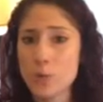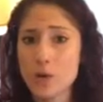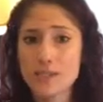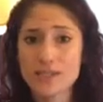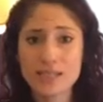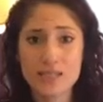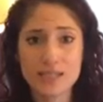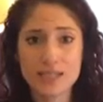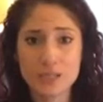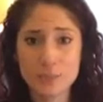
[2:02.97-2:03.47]

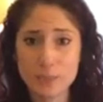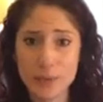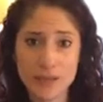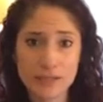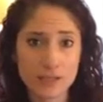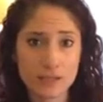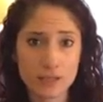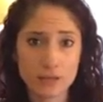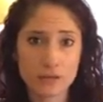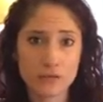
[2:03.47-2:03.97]
what's
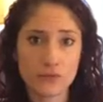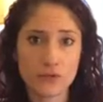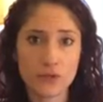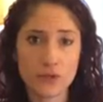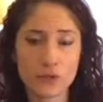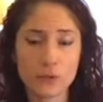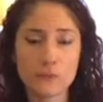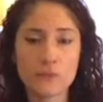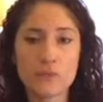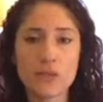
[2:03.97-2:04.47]
expected of
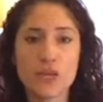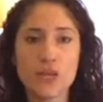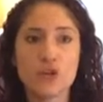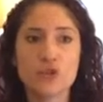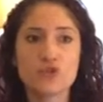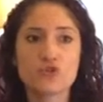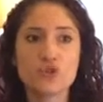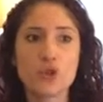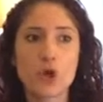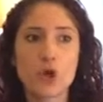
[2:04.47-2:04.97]
you.
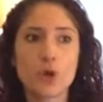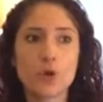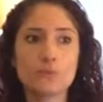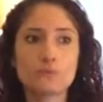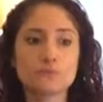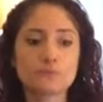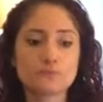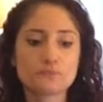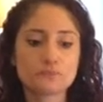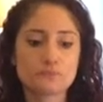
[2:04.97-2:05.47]

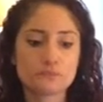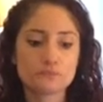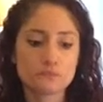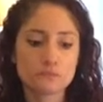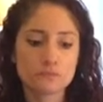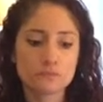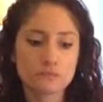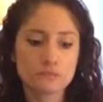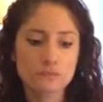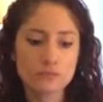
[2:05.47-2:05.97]
So
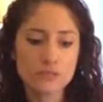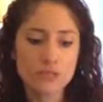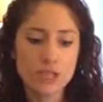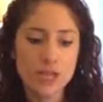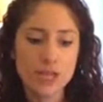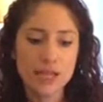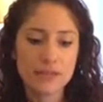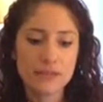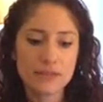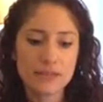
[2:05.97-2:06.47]

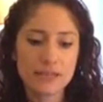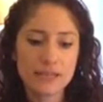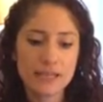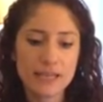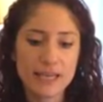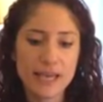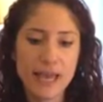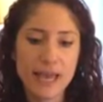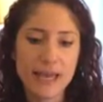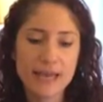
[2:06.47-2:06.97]
in
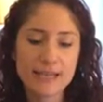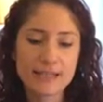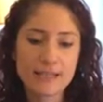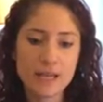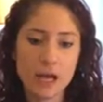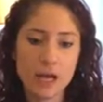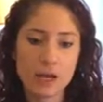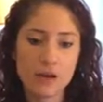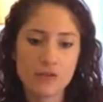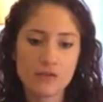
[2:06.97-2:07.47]
the
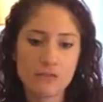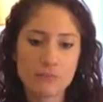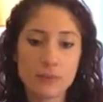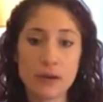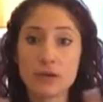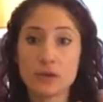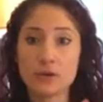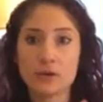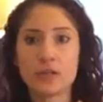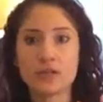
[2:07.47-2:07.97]
case of
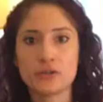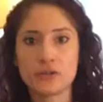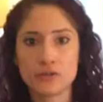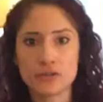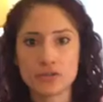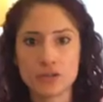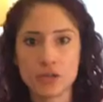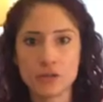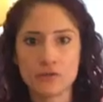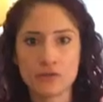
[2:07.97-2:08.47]
bettering
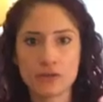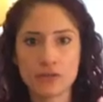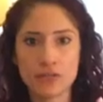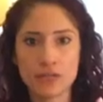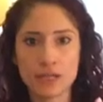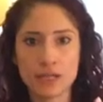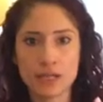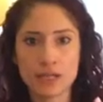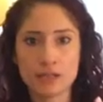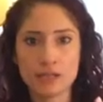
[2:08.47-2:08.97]
yourself
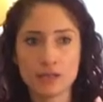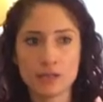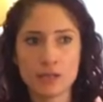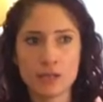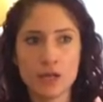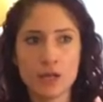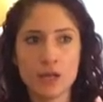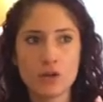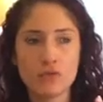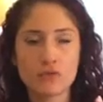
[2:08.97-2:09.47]

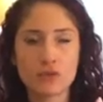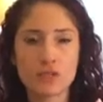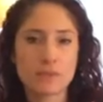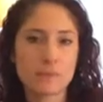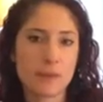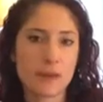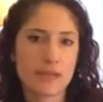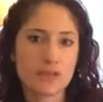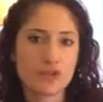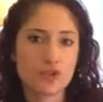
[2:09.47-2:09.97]
in
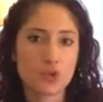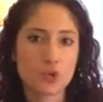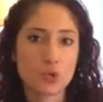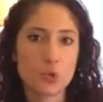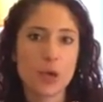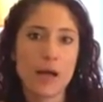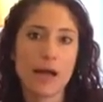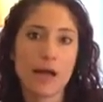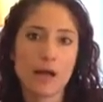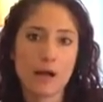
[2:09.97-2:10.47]
respects to
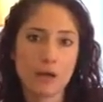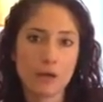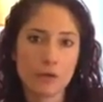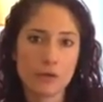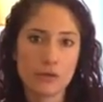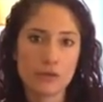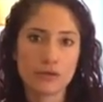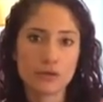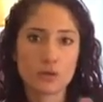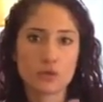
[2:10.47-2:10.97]

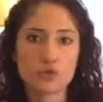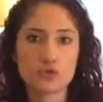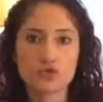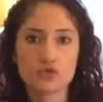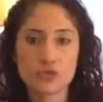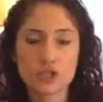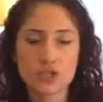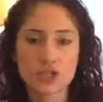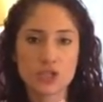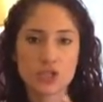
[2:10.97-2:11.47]
health and
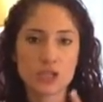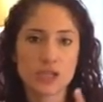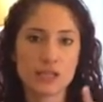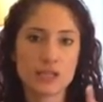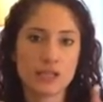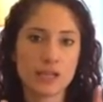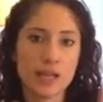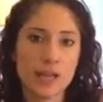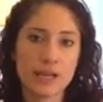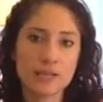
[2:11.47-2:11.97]

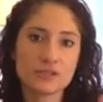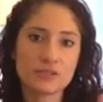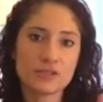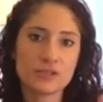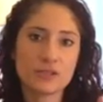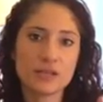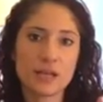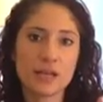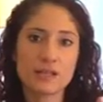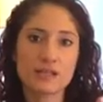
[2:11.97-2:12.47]
nutrition and
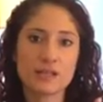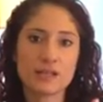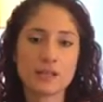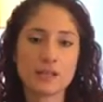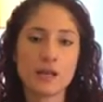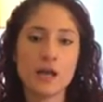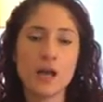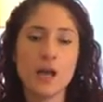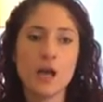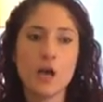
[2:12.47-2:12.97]

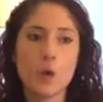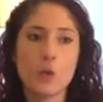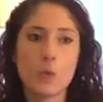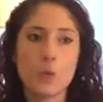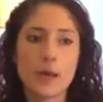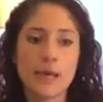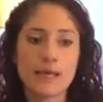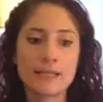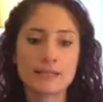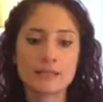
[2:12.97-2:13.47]
exercising,
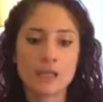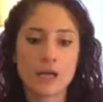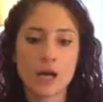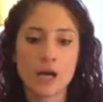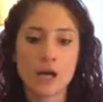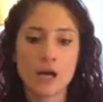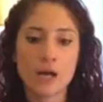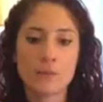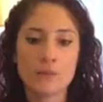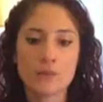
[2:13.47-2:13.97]
when
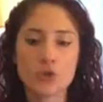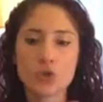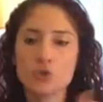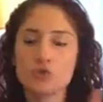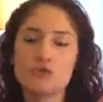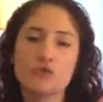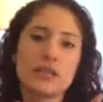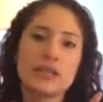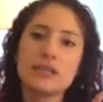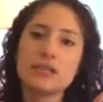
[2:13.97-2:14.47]

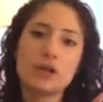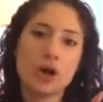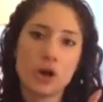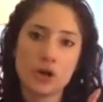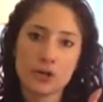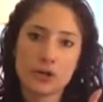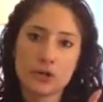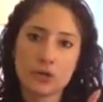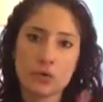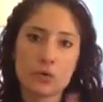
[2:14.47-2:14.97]
you read an
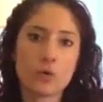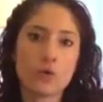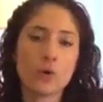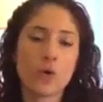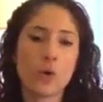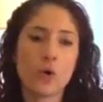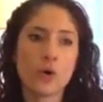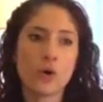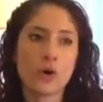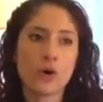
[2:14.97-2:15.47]

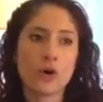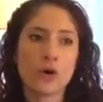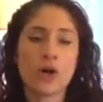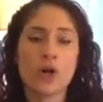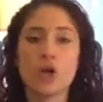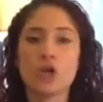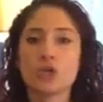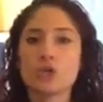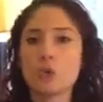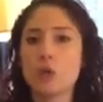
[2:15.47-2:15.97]
article or
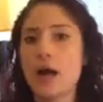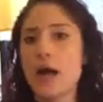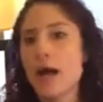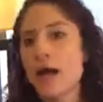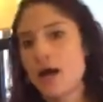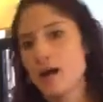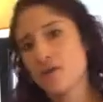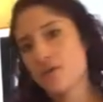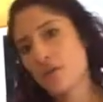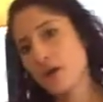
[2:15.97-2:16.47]
you
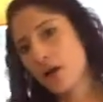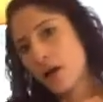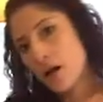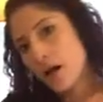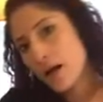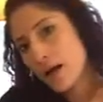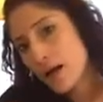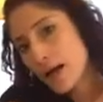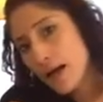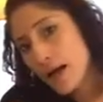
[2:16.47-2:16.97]
have
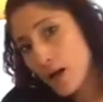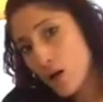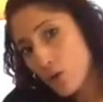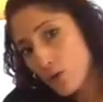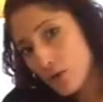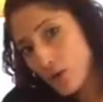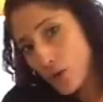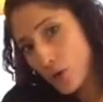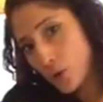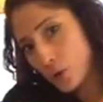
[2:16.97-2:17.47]
a
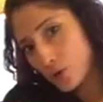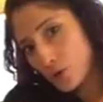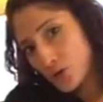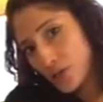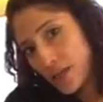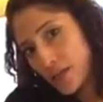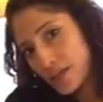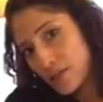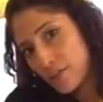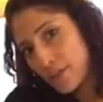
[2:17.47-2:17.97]
health coach
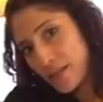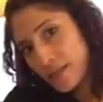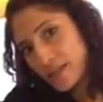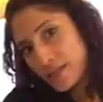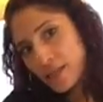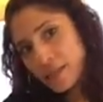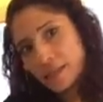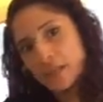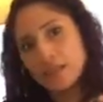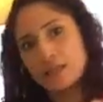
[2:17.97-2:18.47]
that's
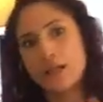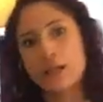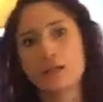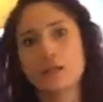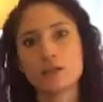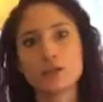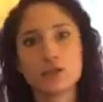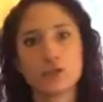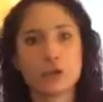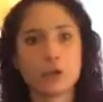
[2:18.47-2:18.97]
basically
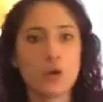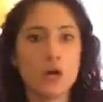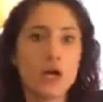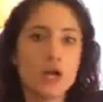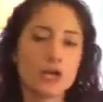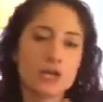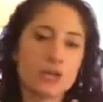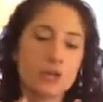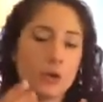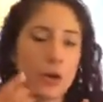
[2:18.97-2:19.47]
telling you,
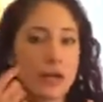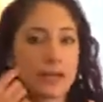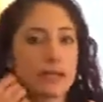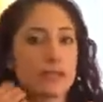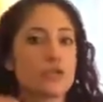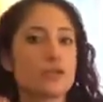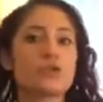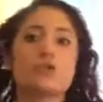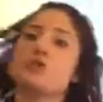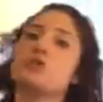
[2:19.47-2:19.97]
I
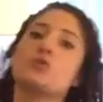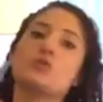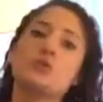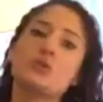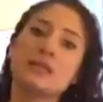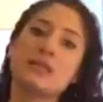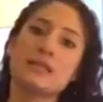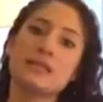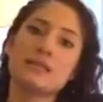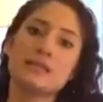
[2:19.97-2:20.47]
need you to do
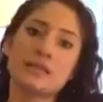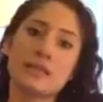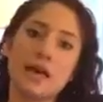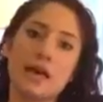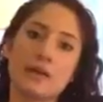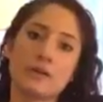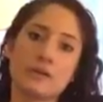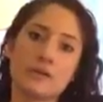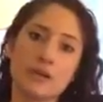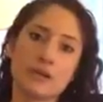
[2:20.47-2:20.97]
this,
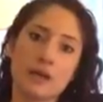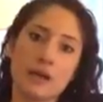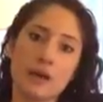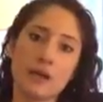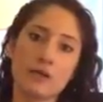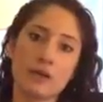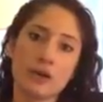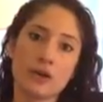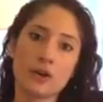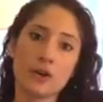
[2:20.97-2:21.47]
that, or the
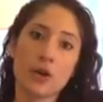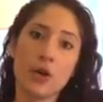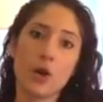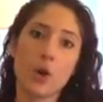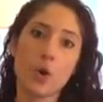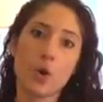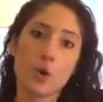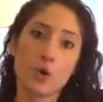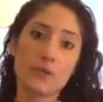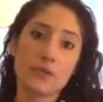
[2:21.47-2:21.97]
other,
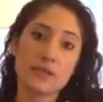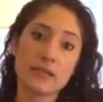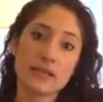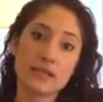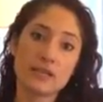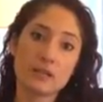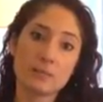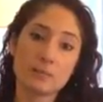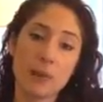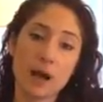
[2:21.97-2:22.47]
or
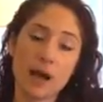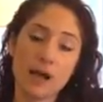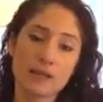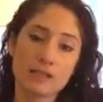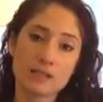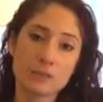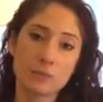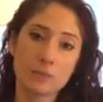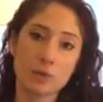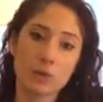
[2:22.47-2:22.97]
this
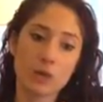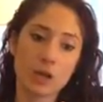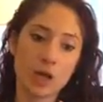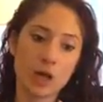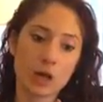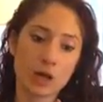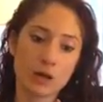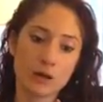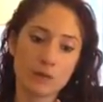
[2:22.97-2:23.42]
possible